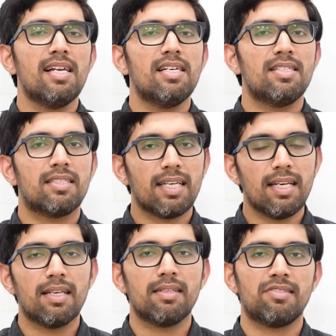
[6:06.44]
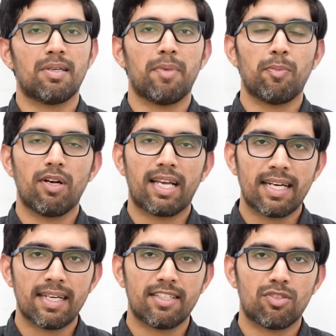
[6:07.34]
still some people
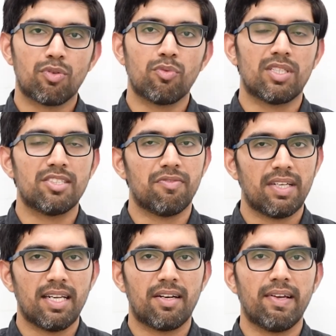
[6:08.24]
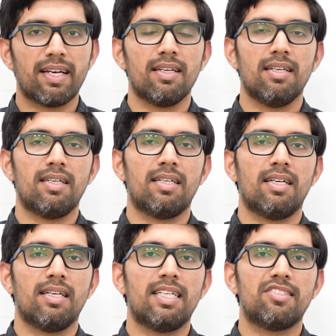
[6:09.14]
can get stroke, which is very rare,
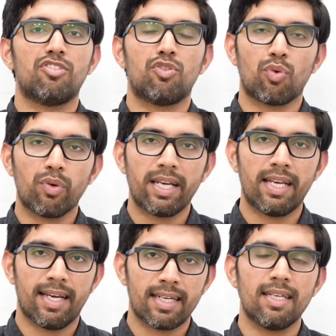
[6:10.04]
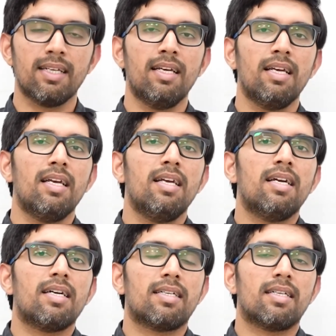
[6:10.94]
and it is stroke in young.
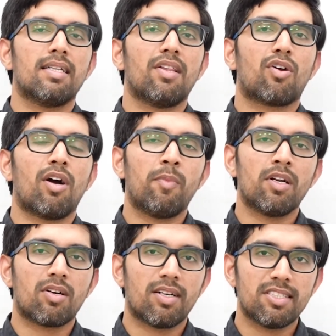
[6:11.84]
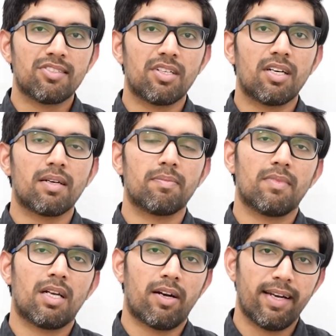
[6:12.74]
And the common causes are
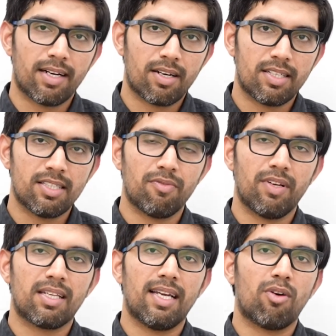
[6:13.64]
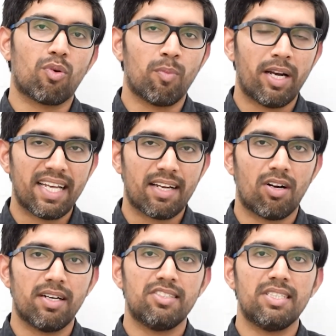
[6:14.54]
cardiac origin, where they have rheumatic
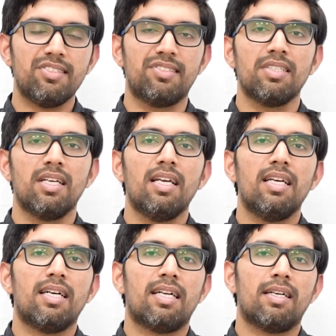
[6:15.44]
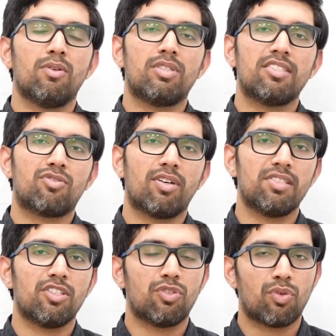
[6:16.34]
heart disease and which is
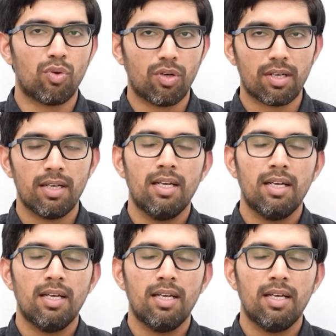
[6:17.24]
causing stroke,